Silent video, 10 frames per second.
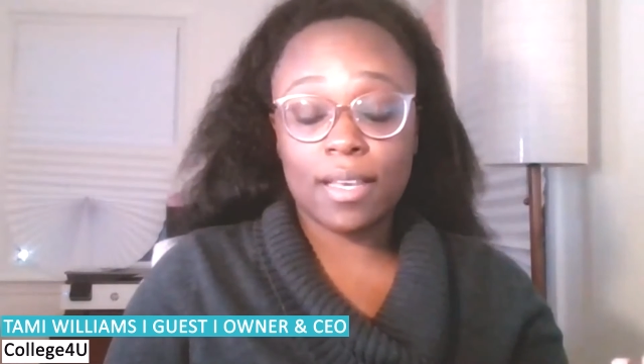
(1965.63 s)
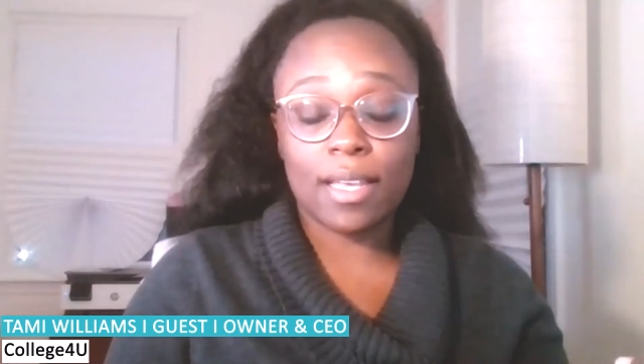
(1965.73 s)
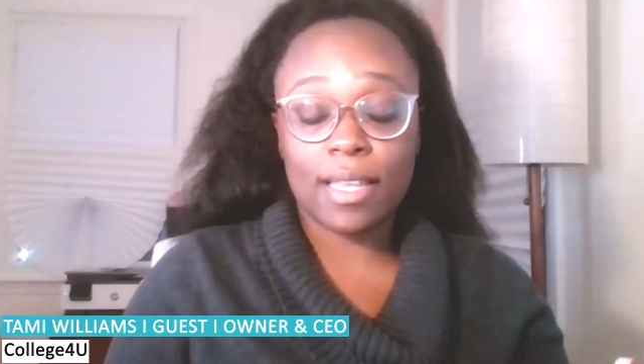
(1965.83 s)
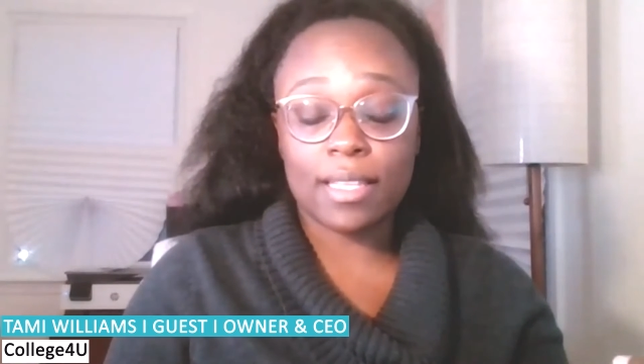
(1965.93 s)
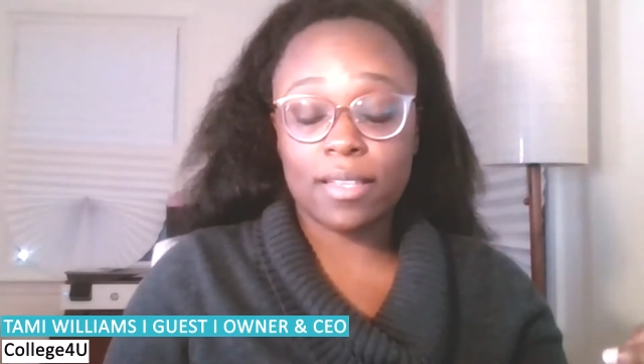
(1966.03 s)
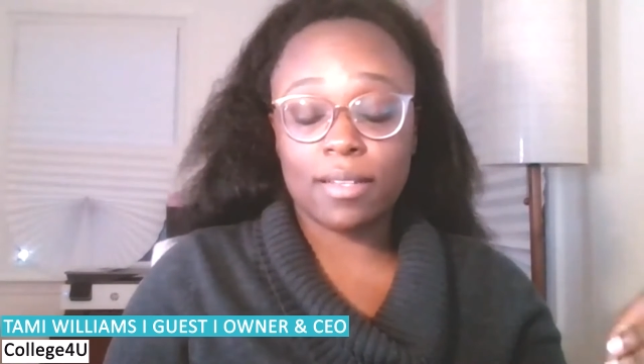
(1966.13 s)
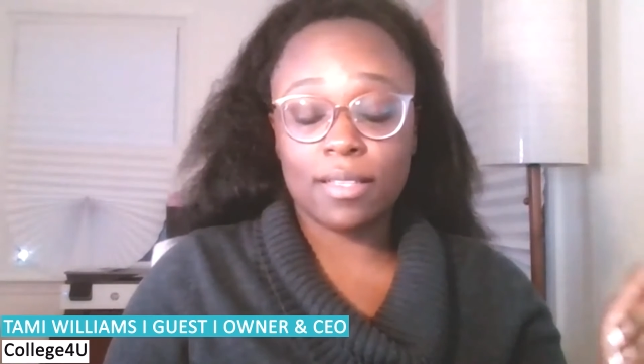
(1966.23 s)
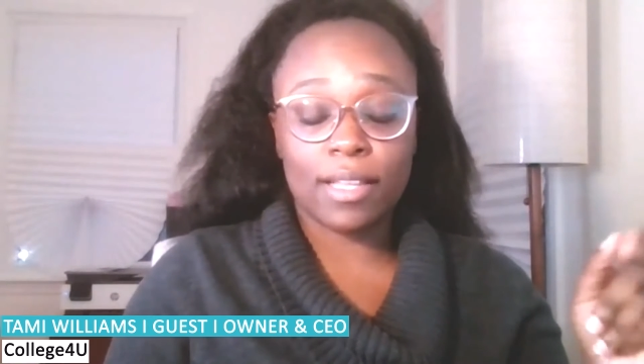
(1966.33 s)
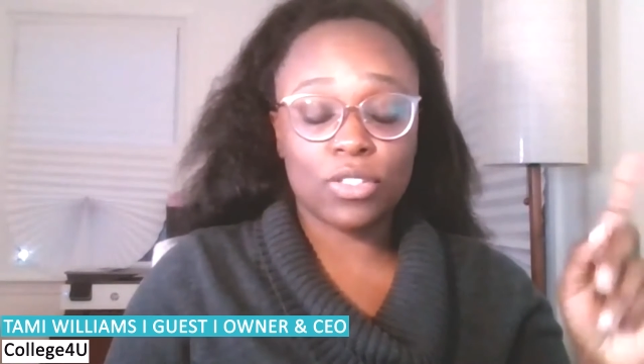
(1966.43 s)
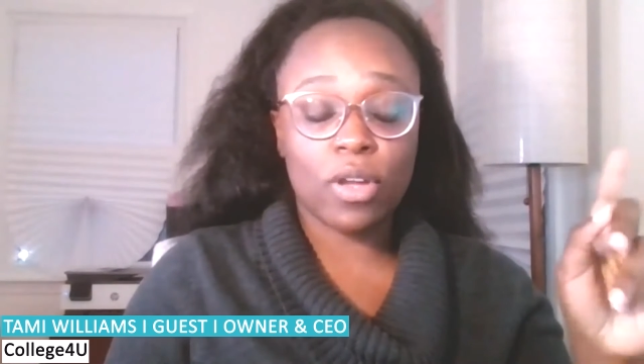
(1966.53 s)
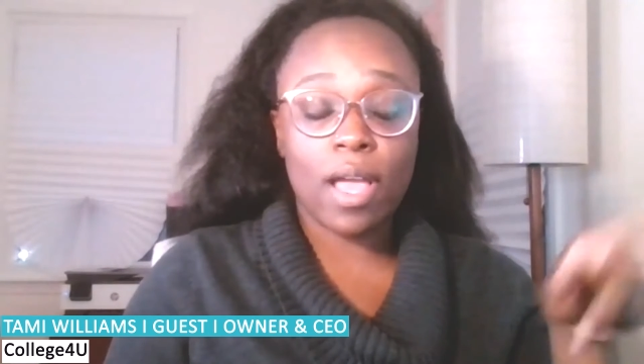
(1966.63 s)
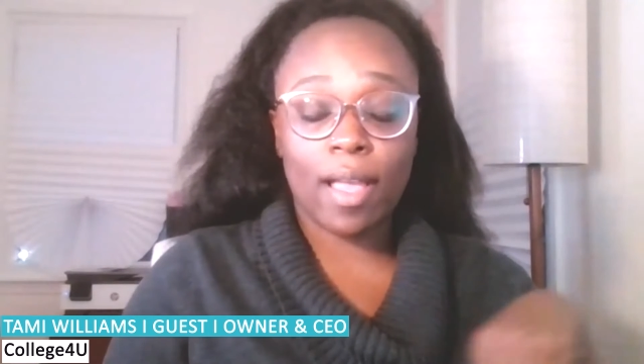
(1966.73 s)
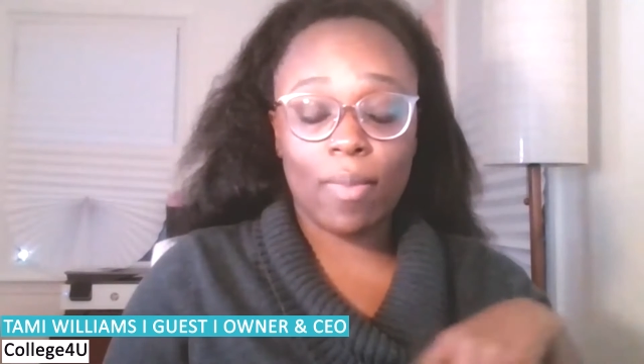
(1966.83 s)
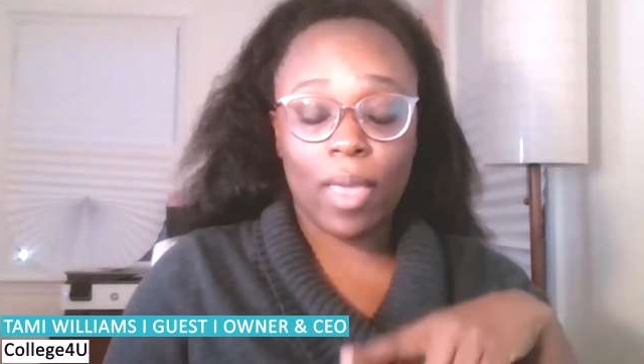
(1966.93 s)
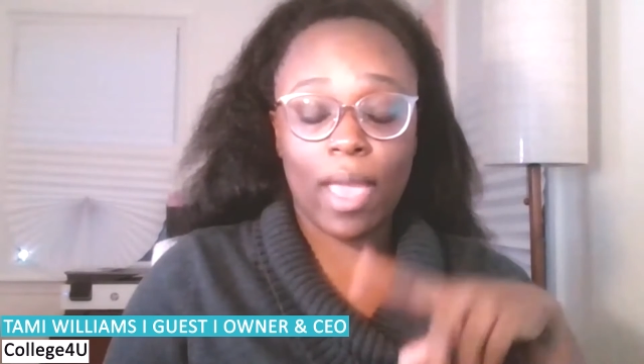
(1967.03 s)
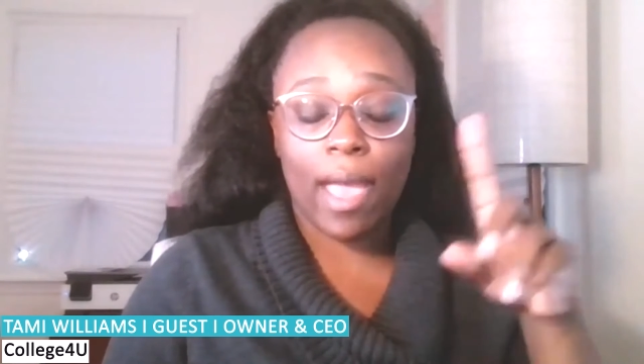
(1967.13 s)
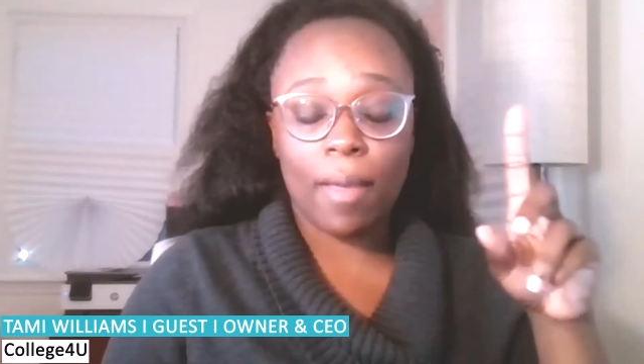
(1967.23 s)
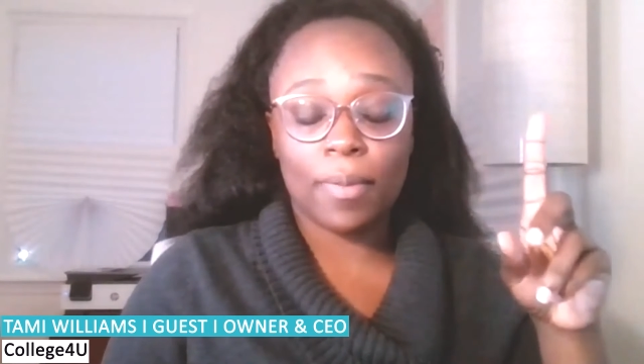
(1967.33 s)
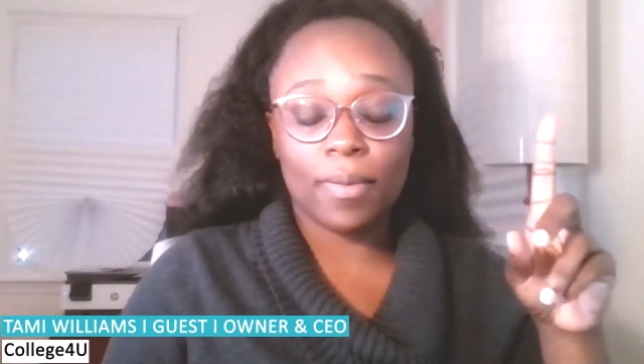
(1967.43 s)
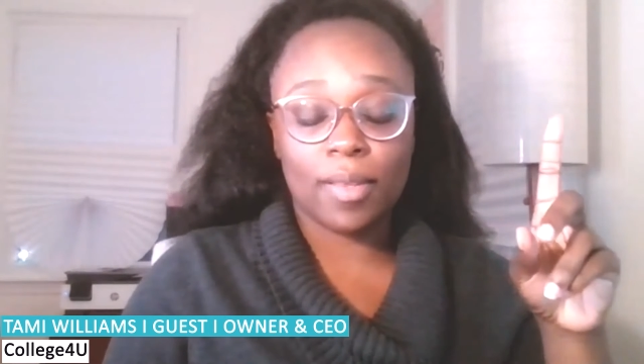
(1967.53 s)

and I started like drawing out the app,